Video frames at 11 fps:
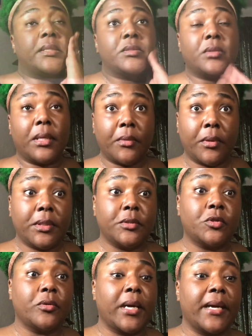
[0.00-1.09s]
So I'm going to
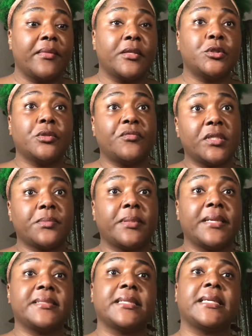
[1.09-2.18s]
try the Juvia's
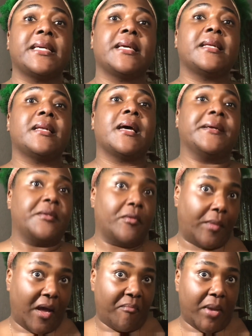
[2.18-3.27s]
Place again. I
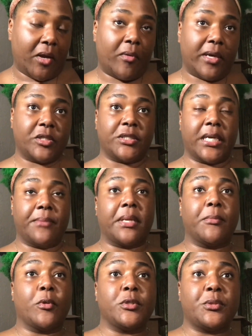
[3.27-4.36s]
don't have my correct shade,
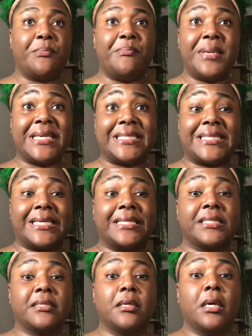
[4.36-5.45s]
but I'm going to mix
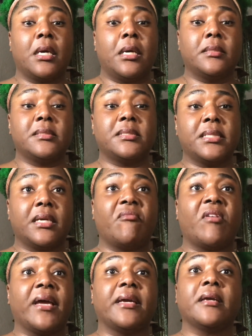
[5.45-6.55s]
it to see
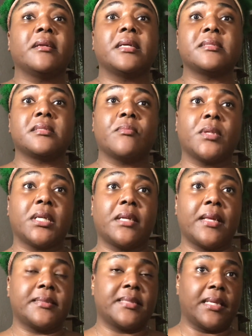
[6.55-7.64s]
if I can get something
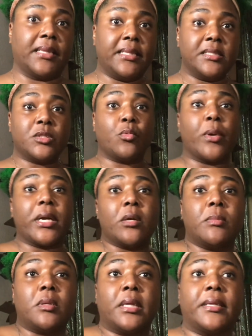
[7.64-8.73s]
that's at least
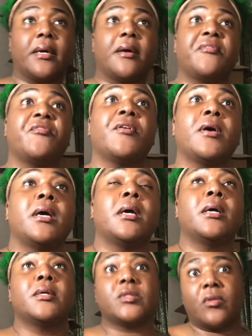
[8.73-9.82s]
wearable enough
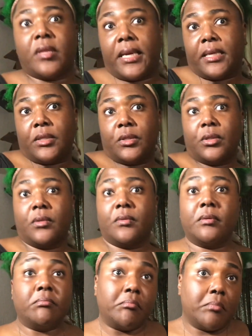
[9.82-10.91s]
so that I can
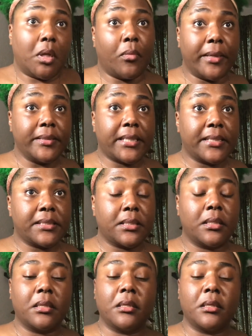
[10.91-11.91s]
do a wear test.